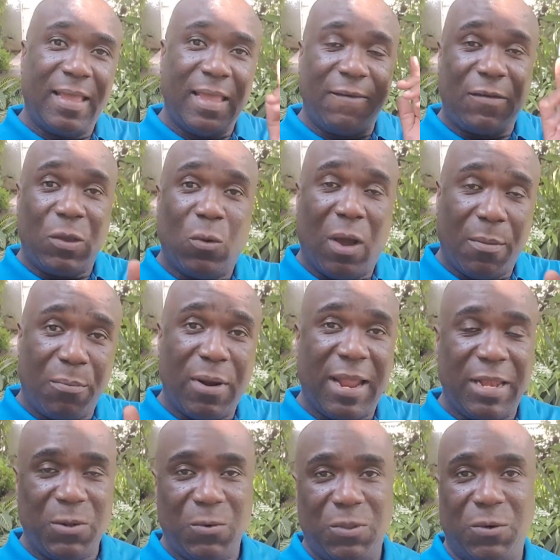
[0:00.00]
If you are
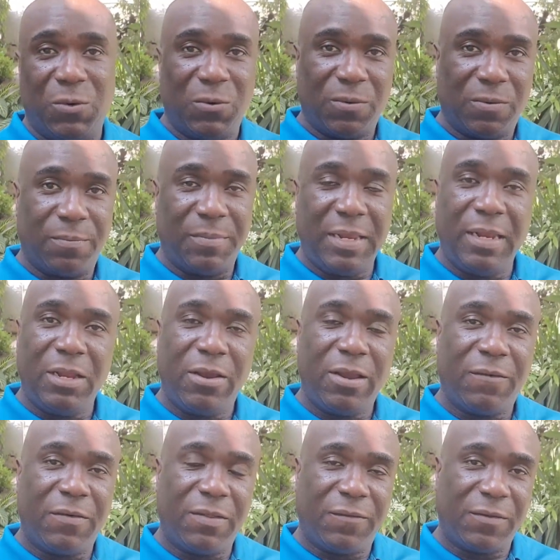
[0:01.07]
brand new though, meaning you're
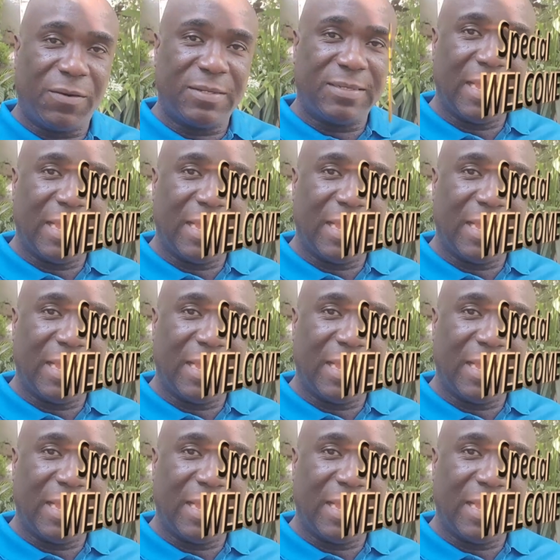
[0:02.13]
here for the first